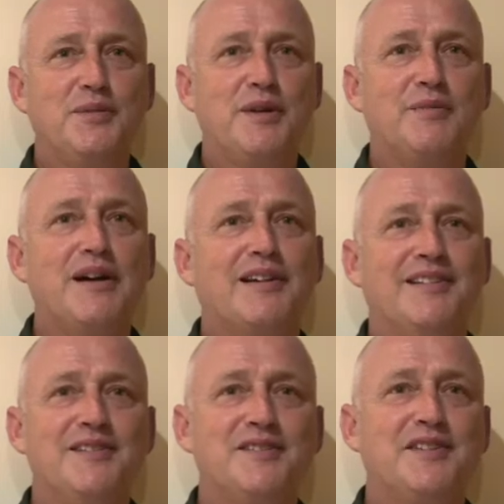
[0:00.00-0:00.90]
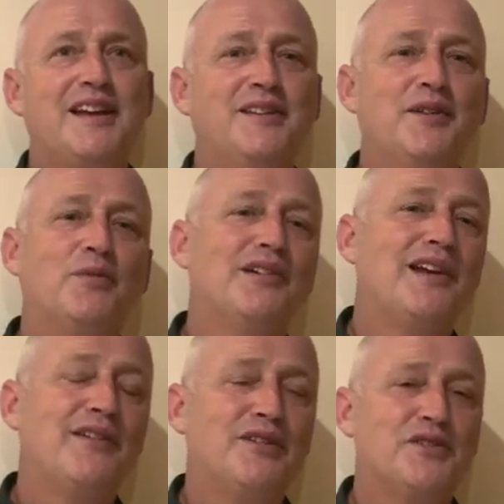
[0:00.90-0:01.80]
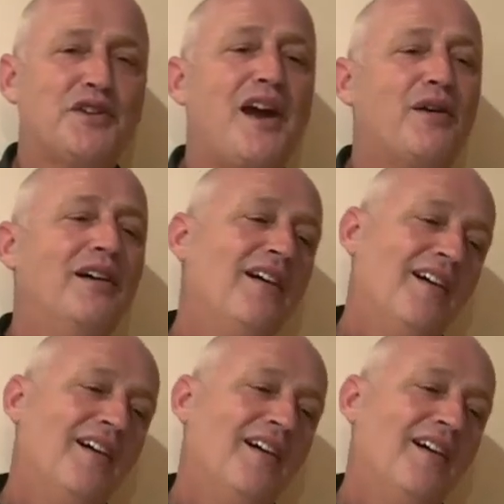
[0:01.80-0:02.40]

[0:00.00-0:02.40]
a big bucket and stand in it while you're having a shower.